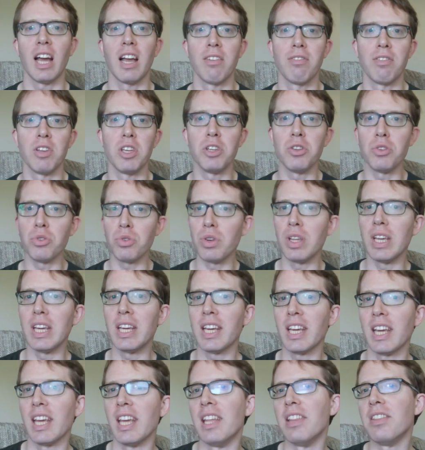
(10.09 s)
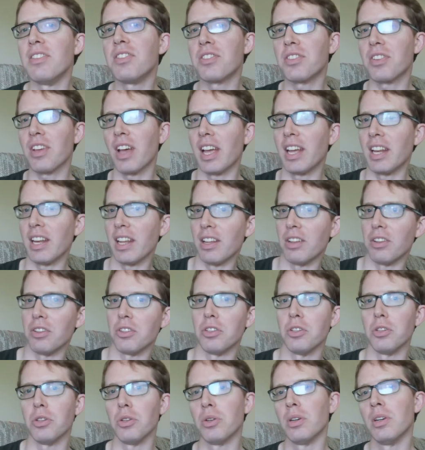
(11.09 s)
I have a unique insight
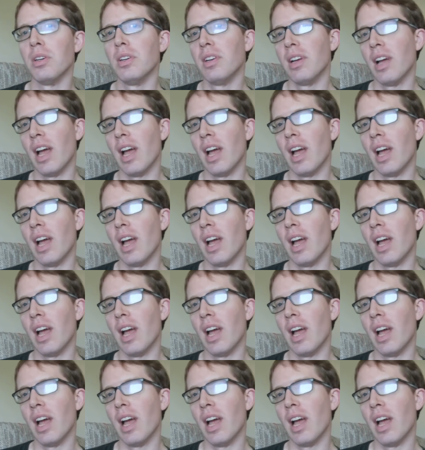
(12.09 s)
into.